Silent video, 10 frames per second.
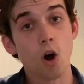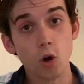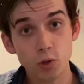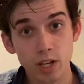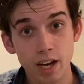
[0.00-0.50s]
all
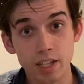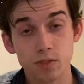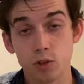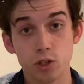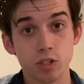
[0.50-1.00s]
you guys
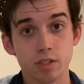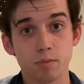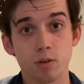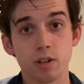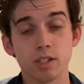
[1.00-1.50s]
for your
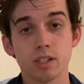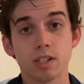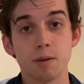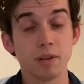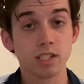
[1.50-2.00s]
support.
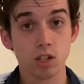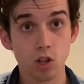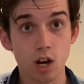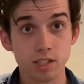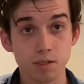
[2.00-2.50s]
It means a
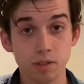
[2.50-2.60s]
lot to